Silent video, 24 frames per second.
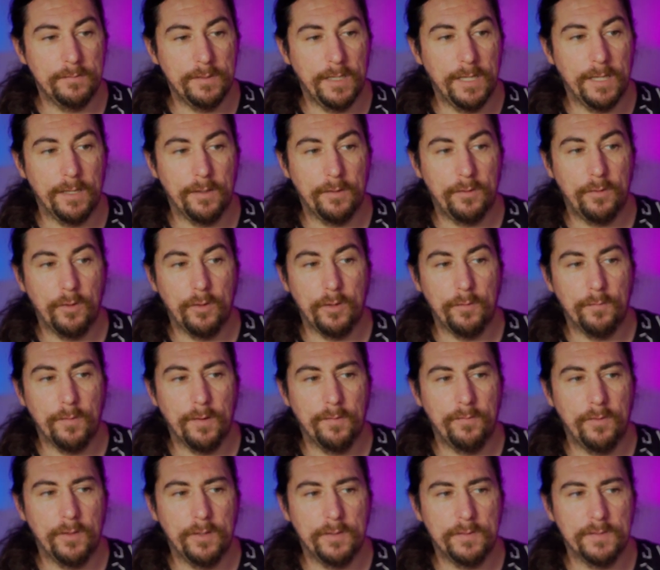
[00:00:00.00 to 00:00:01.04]

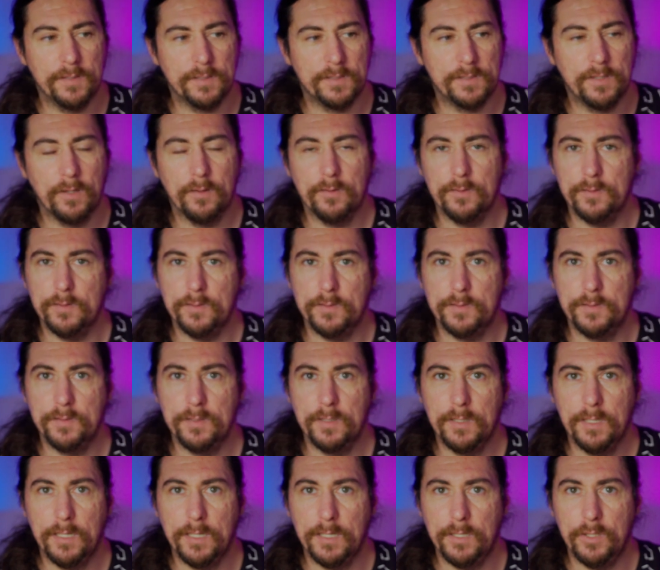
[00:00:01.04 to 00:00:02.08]

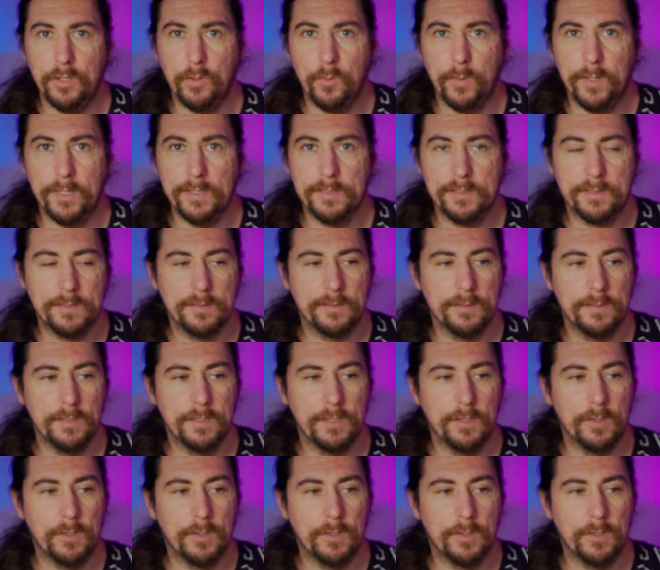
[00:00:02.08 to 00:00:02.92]
$35-36 US